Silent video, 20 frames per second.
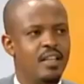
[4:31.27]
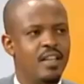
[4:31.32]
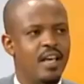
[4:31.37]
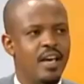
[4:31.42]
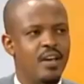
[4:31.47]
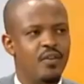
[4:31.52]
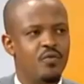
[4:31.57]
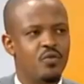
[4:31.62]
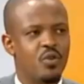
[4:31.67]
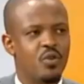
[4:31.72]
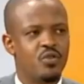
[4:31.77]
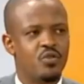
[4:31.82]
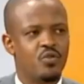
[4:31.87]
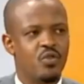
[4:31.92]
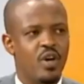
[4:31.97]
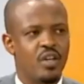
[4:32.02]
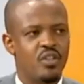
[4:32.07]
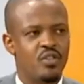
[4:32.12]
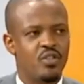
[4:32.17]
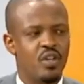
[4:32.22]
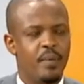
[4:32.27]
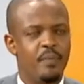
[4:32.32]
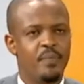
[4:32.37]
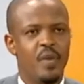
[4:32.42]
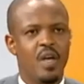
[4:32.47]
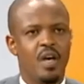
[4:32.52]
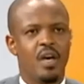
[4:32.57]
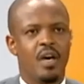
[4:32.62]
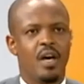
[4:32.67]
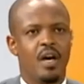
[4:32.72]
the infrastructure.
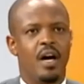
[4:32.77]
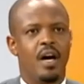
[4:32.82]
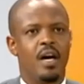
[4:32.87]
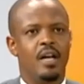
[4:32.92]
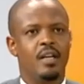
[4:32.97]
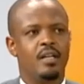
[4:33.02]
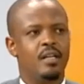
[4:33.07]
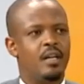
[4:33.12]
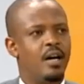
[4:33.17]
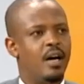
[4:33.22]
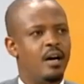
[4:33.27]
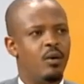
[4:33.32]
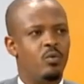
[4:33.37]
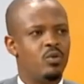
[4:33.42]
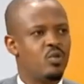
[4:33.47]
And uh,